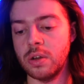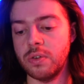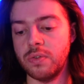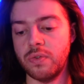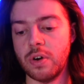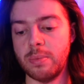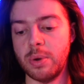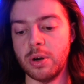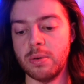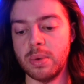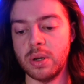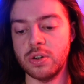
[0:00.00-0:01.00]
from your
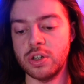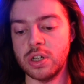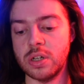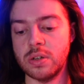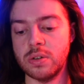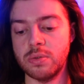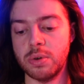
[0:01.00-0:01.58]
emotions.